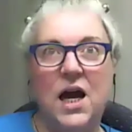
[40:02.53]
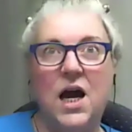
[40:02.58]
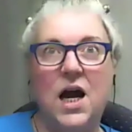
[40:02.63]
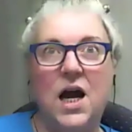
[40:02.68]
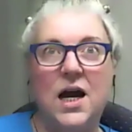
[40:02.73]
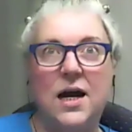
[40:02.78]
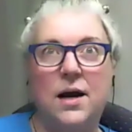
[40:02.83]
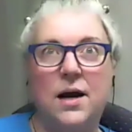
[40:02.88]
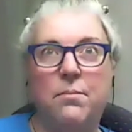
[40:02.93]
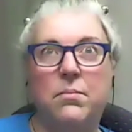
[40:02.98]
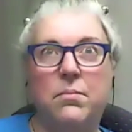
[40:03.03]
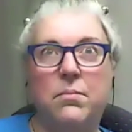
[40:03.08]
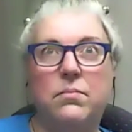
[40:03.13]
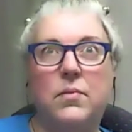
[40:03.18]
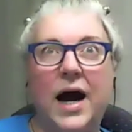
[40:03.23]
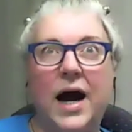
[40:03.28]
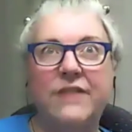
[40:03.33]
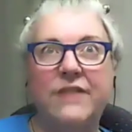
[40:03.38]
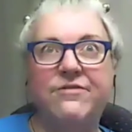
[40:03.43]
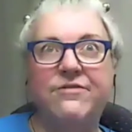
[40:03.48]
Um,
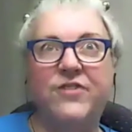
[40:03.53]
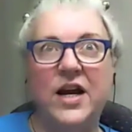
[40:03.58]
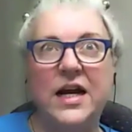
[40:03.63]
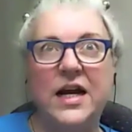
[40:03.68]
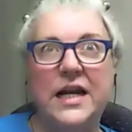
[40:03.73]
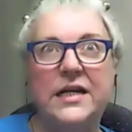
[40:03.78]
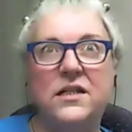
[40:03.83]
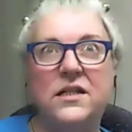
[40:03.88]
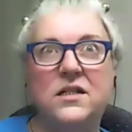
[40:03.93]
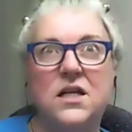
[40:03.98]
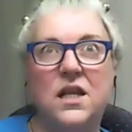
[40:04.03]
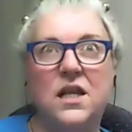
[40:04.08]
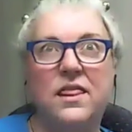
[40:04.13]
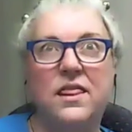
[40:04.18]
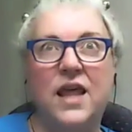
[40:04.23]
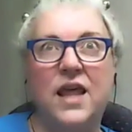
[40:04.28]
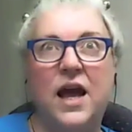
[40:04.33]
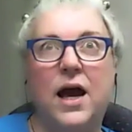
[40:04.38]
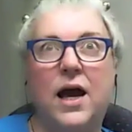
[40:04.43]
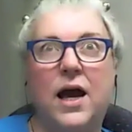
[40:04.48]
I find
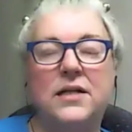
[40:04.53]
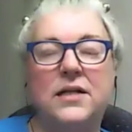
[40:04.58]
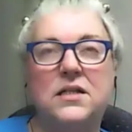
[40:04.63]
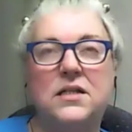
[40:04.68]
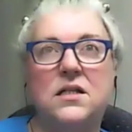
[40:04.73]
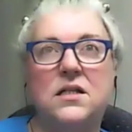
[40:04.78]
that,